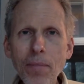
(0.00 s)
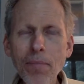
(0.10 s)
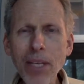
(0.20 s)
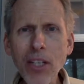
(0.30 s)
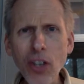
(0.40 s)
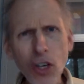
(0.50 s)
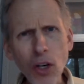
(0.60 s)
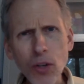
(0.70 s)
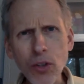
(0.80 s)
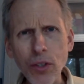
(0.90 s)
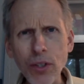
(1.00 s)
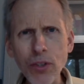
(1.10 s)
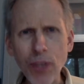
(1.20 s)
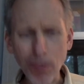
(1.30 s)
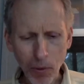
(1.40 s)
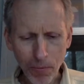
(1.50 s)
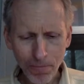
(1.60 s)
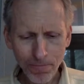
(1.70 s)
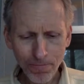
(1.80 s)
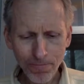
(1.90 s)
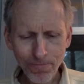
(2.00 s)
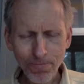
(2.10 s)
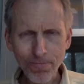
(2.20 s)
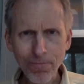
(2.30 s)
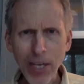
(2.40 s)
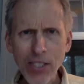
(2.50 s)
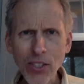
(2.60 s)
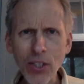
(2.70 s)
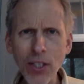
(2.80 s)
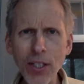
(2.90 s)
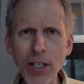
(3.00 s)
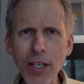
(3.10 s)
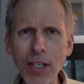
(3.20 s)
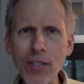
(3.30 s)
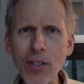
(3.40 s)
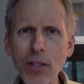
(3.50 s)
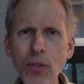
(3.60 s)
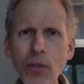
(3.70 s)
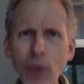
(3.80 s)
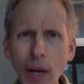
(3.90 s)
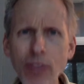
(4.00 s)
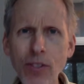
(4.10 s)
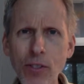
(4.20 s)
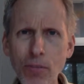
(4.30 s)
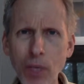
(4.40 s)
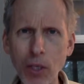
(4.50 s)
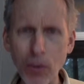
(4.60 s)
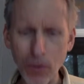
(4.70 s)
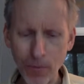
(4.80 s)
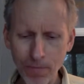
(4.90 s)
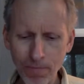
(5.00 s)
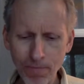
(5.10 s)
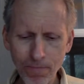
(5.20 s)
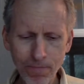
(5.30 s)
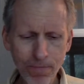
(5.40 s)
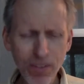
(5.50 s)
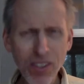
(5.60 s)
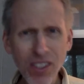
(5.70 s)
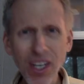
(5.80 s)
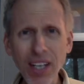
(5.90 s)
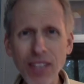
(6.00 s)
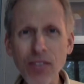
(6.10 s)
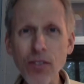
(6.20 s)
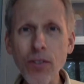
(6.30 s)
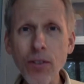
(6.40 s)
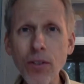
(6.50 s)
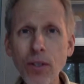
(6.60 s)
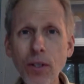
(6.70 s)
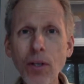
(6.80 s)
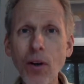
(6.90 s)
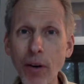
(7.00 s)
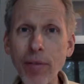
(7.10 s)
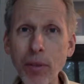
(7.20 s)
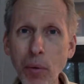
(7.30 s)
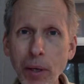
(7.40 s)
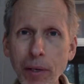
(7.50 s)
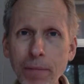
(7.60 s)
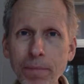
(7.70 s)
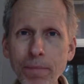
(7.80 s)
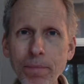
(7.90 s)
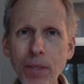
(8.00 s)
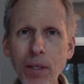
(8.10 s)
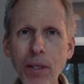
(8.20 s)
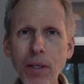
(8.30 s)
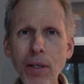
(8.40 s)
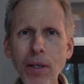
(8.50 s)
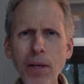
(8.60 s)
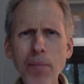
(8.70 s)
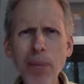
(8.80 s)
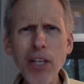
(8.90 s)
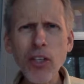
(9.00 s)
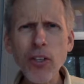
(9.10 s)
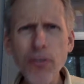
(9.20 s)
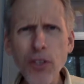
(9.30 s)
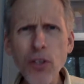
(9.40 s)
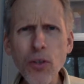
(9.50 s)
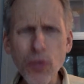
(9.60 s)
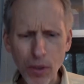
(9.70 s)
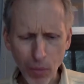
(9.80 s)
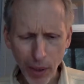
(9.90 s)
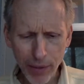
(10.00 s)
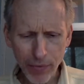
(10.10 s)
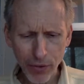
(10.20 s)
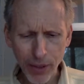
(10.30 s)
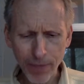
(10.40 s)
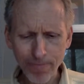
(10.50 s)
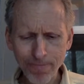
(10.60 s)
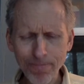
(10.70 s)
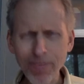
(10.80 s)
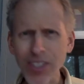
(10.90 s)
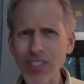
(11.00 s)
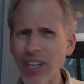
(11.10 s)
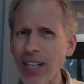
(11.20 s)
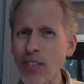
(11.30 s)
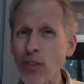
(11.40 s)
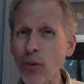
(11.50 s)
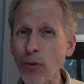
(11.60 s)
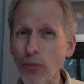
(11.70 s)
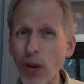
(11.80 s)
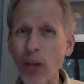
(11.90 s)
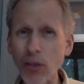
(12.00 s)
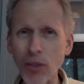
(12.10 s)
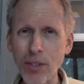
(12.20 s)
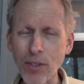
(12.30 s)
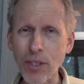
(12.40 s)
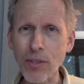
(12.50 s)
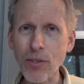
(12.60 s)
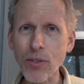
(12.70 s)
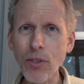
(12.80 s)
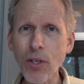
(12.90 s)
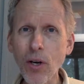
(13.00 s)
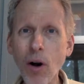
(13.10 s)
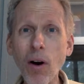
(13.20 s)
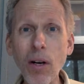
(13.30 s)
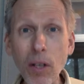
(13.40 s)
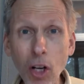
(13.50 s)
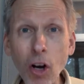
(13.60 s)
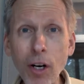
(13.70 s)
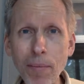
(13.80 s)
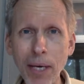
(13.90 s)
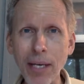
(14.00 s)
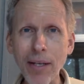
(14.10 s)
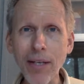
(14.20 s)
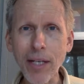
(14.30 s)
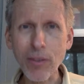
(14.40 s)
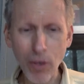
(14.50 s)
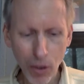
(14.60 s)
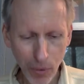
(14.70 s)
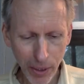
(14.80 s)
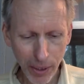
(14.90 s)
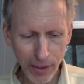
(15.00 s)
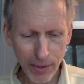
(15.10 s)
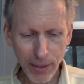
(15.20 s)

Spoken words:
Men in our culture are in trouble. Masculinity is in crisis mode. The signs are everywhere. Men are confused and wavering. The stats on fatherlessness are alarming and growing.